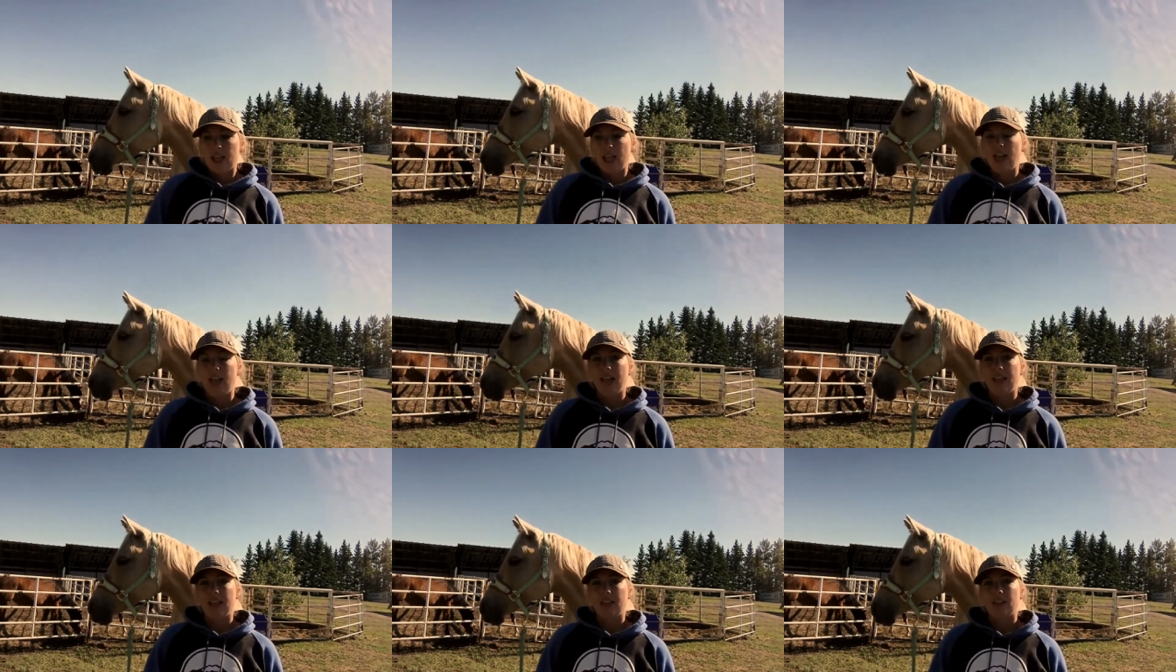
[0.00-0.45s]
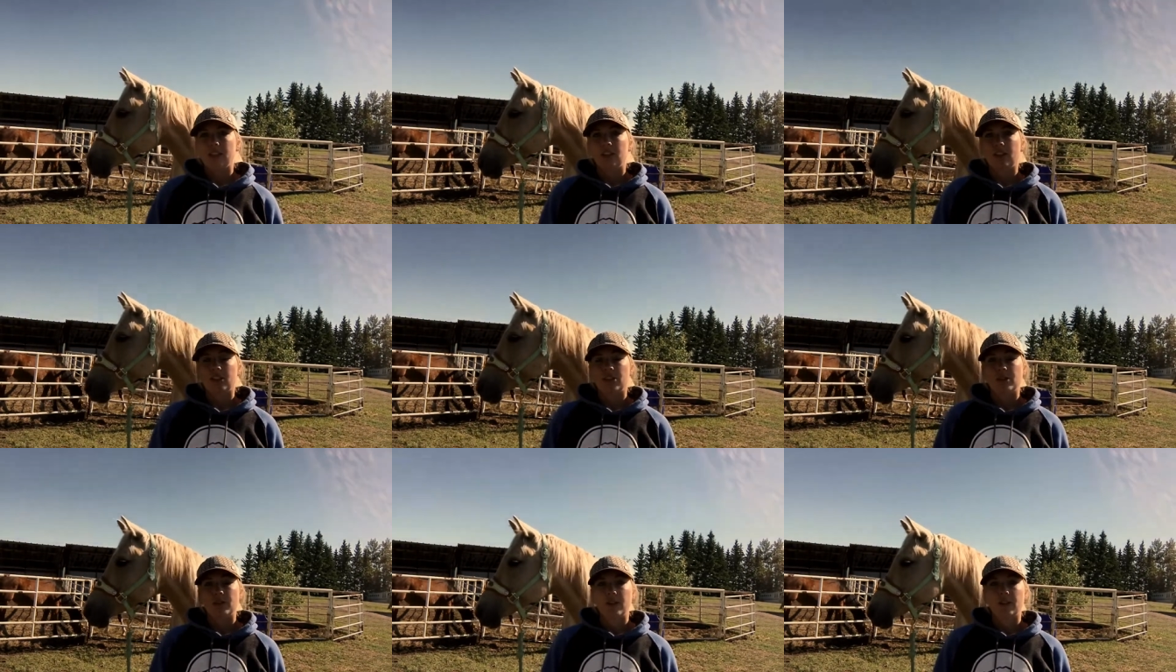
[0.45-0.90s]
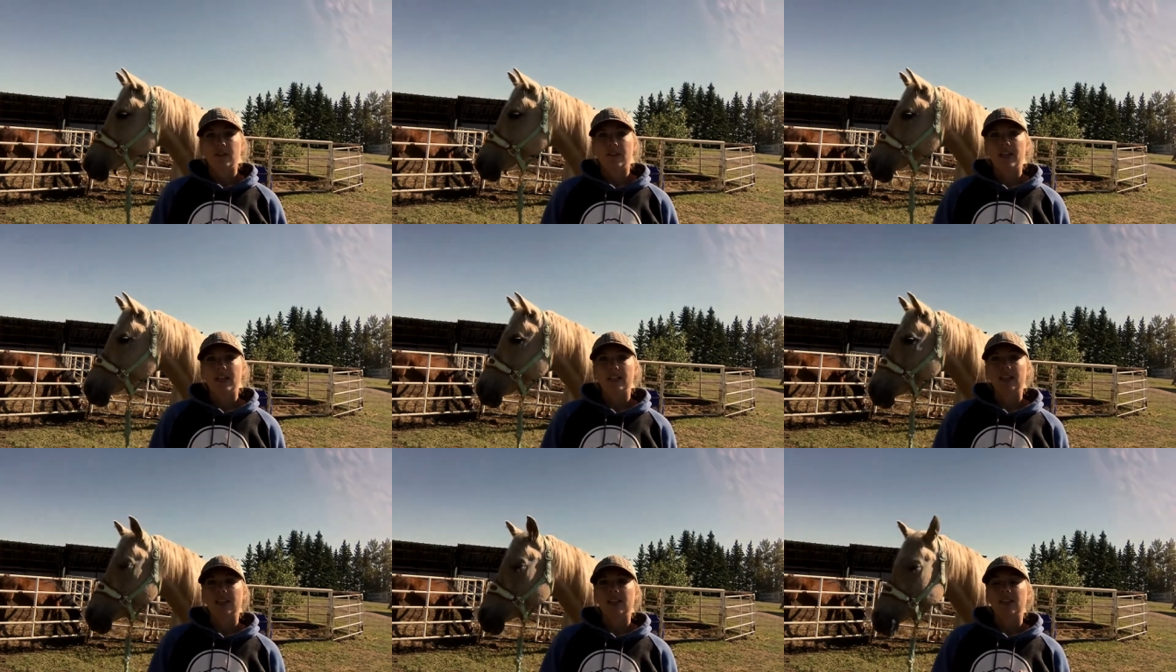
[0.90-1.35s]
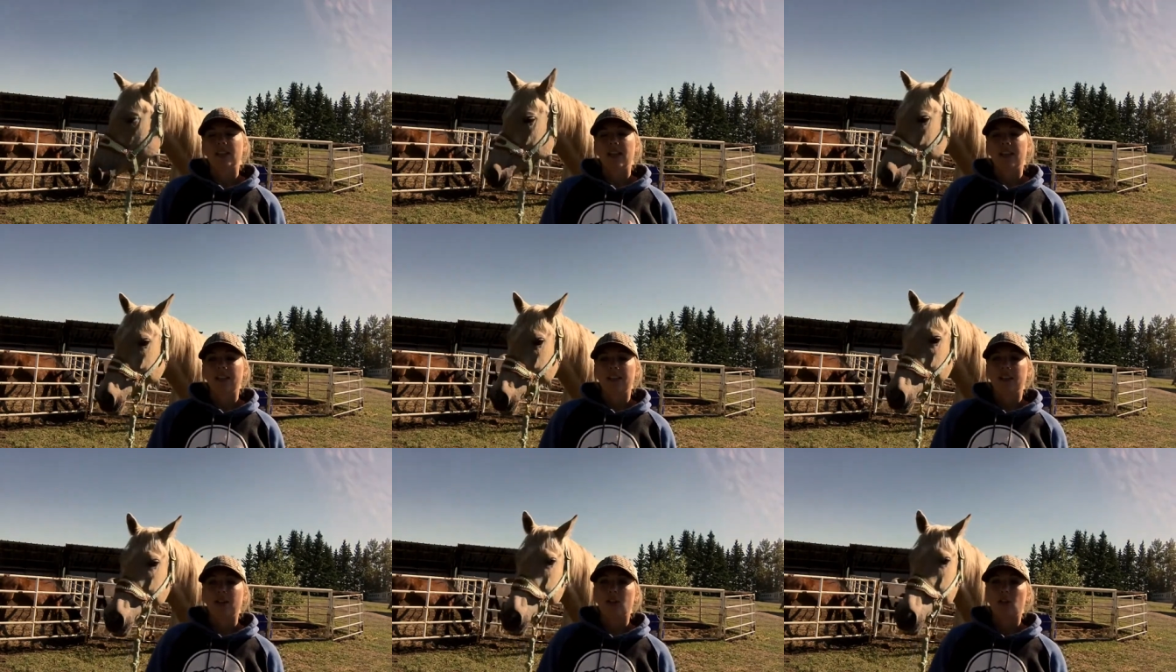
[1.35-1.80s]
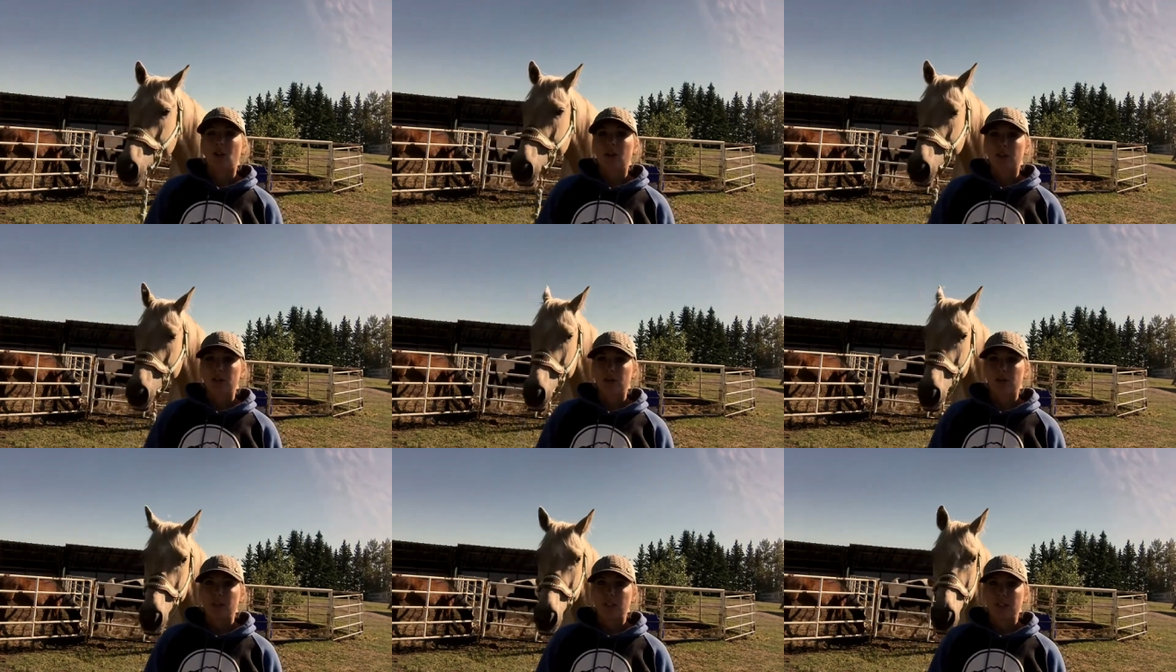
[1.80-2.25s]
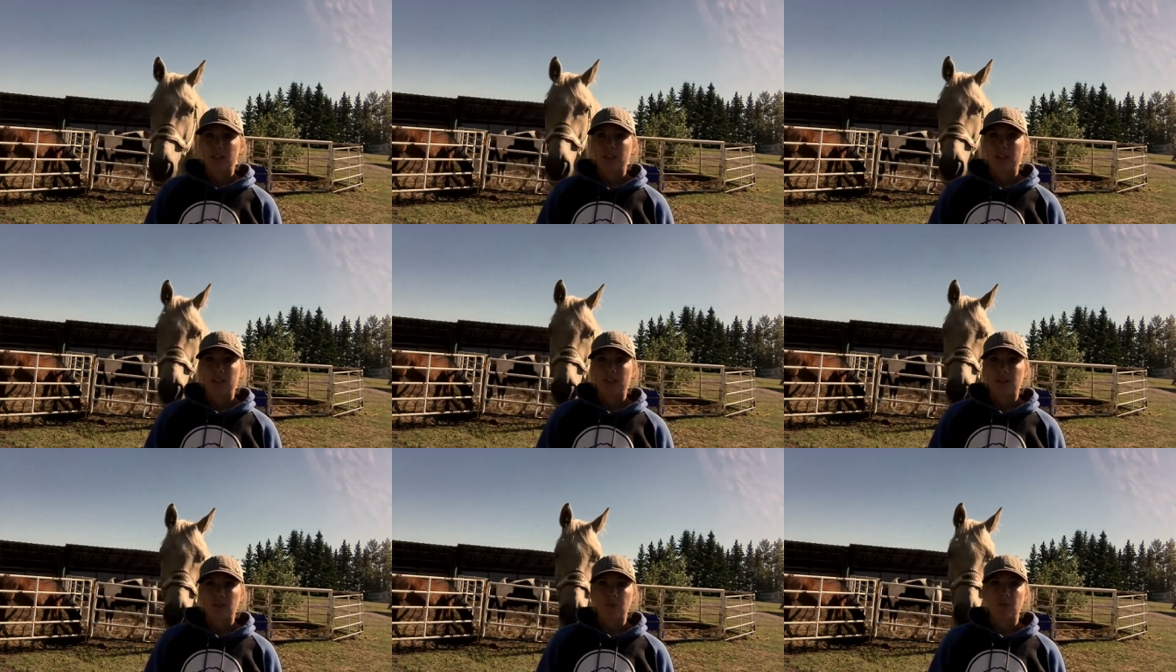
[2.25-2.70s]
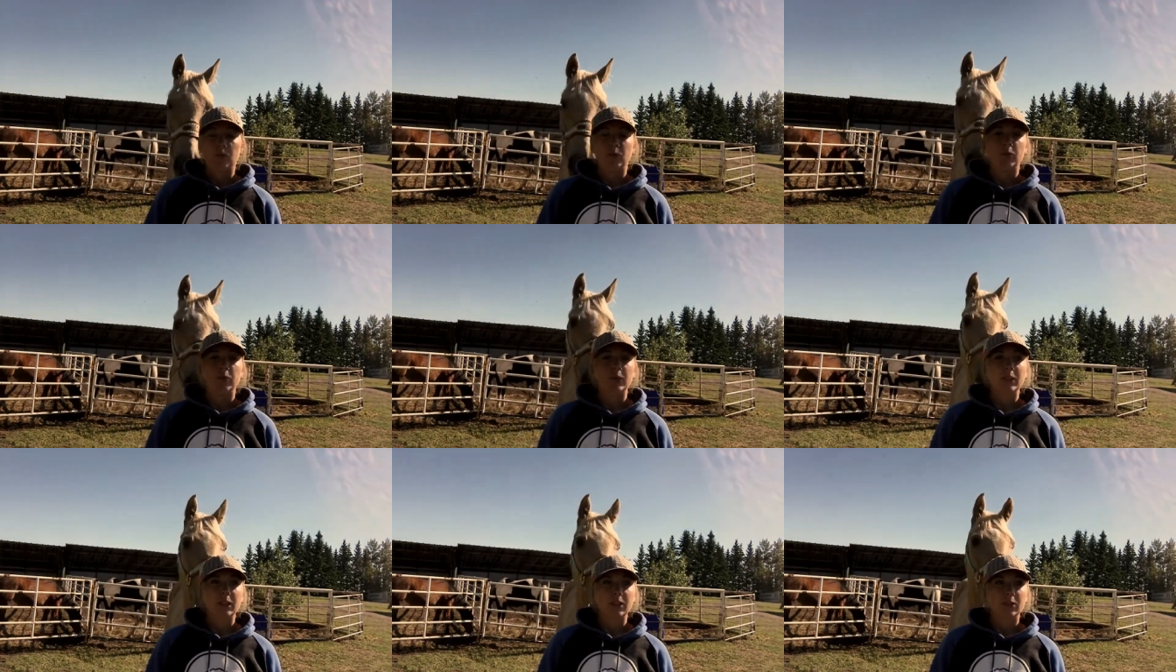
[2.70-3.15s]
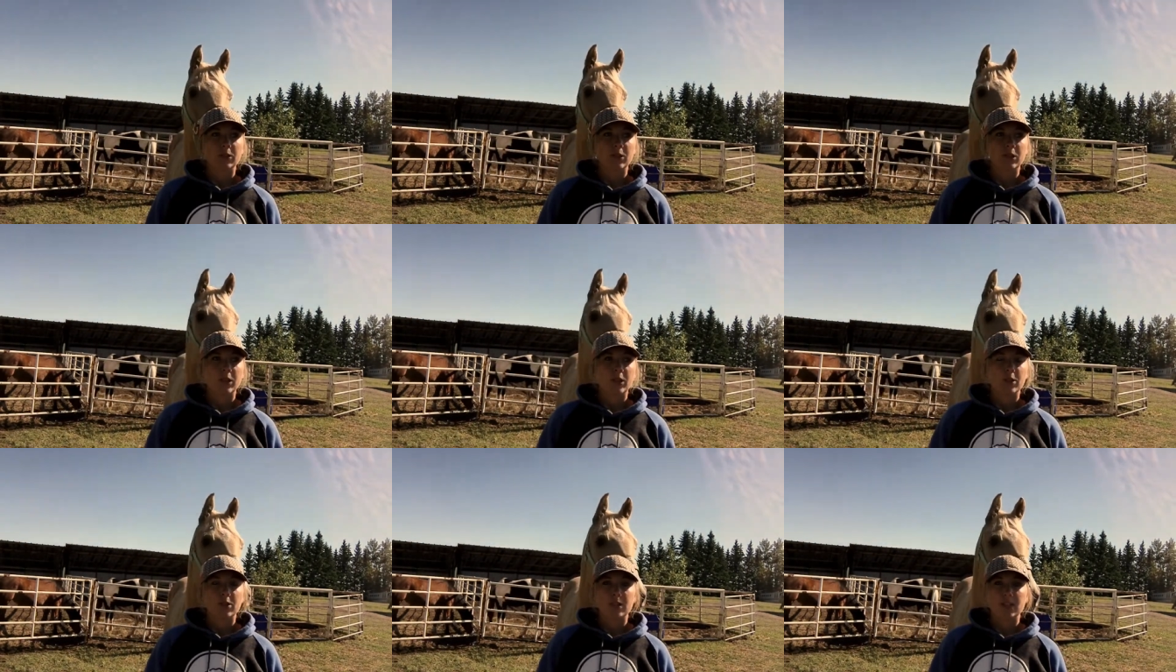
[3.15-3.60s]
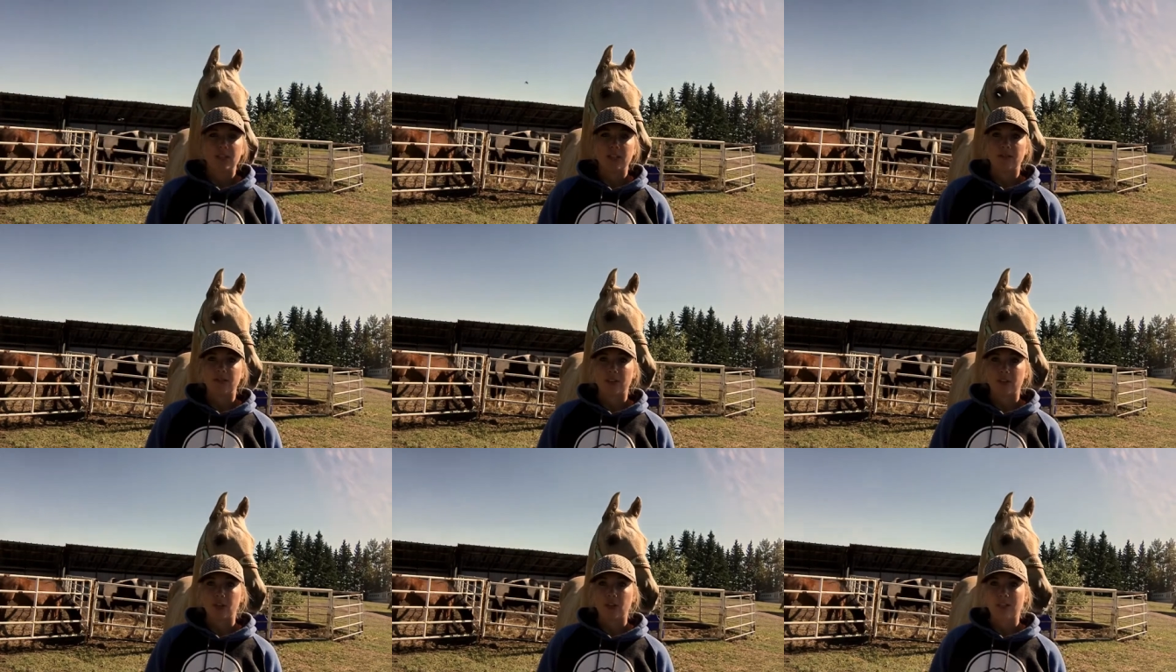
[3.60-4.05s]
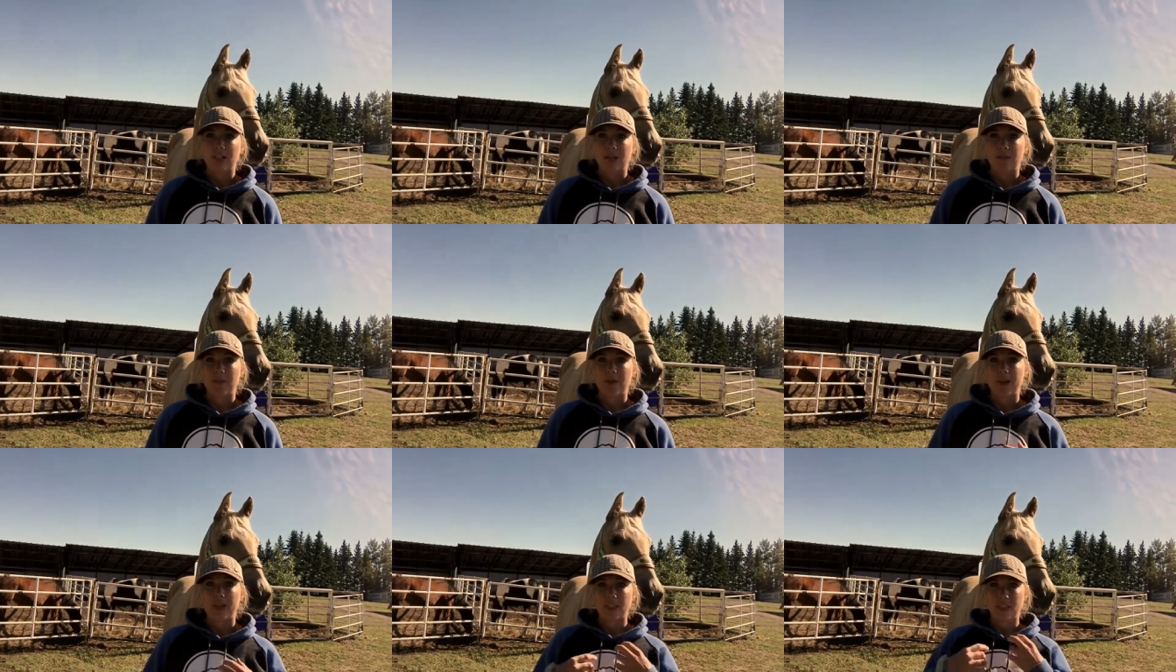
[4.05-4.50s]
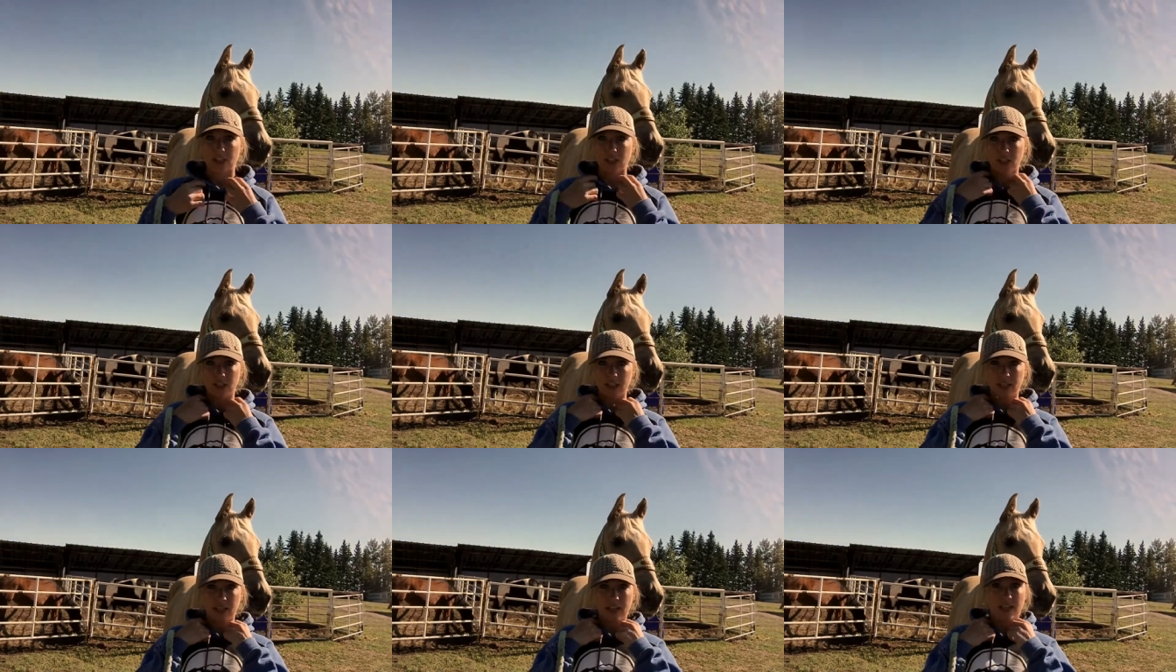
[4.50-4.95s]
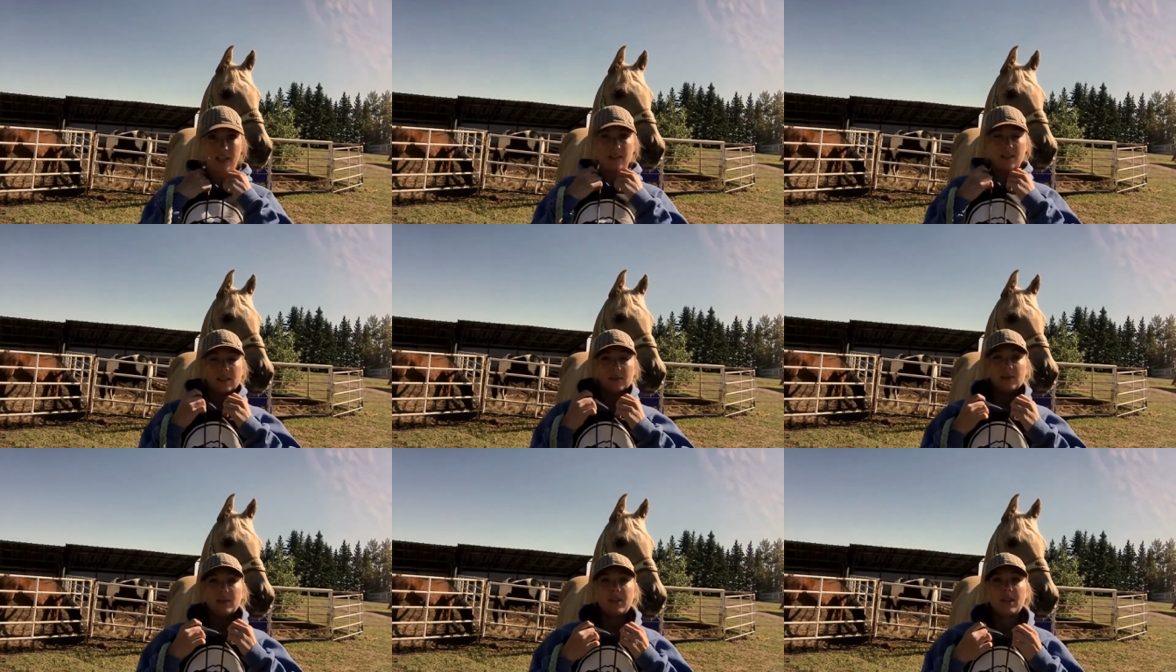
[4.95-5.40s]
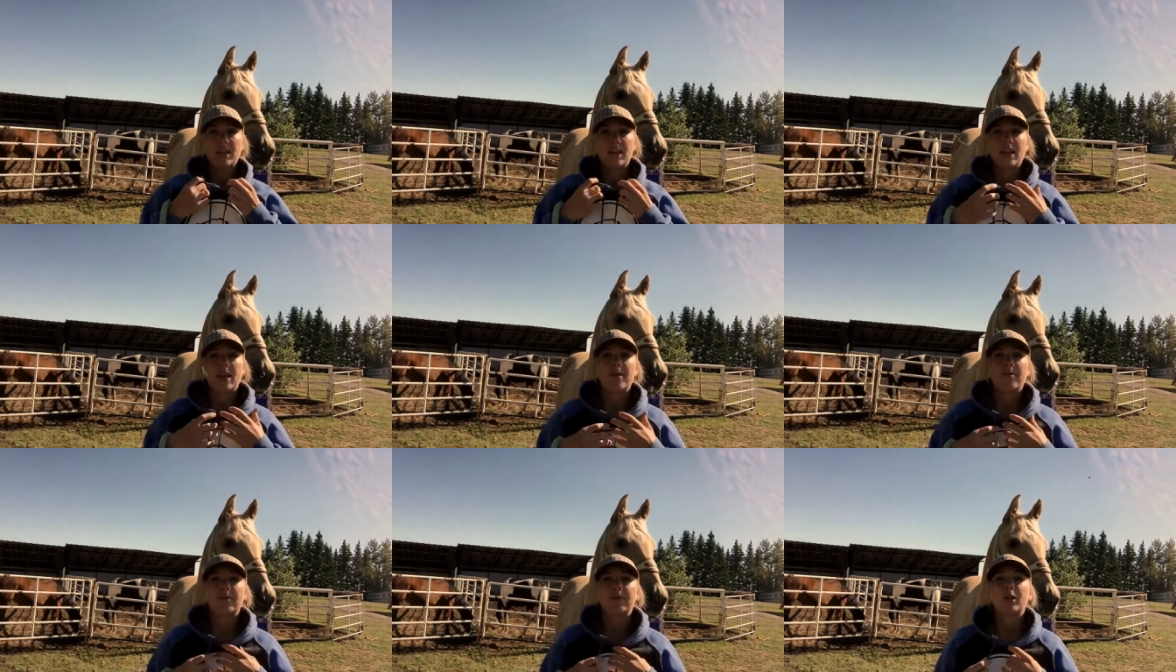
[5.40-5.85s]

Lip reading: and girls doing runs, and then also watching some real rodeos and videotaping and looking at some of the